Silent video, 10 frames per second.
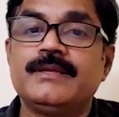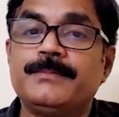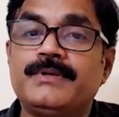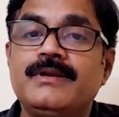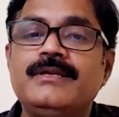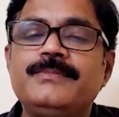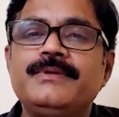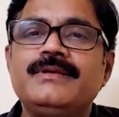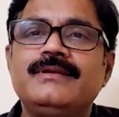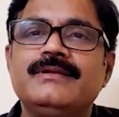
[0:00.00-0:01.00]
But
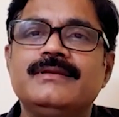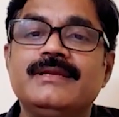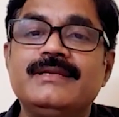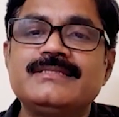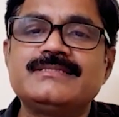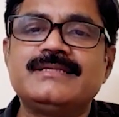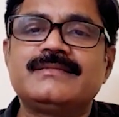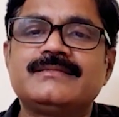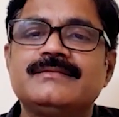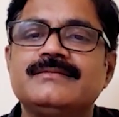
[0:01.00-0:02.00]
ultimately, it is
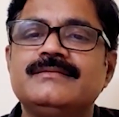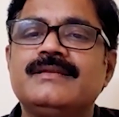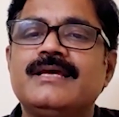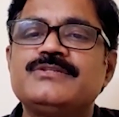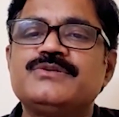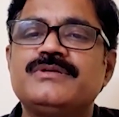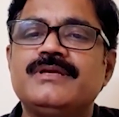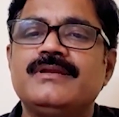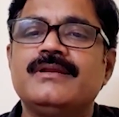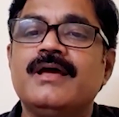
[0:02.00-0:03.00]
death that has to
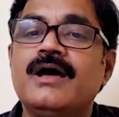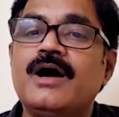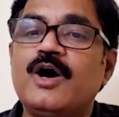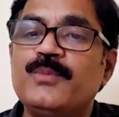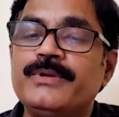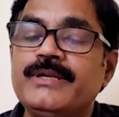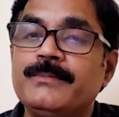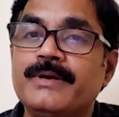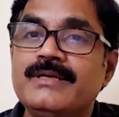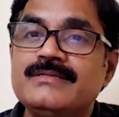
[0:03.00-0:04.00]
tell how many
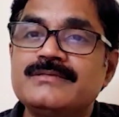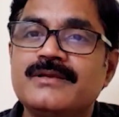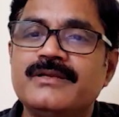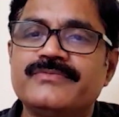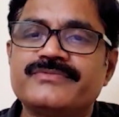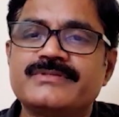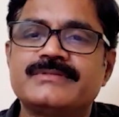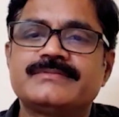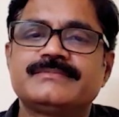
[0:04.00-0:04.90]
miles are left.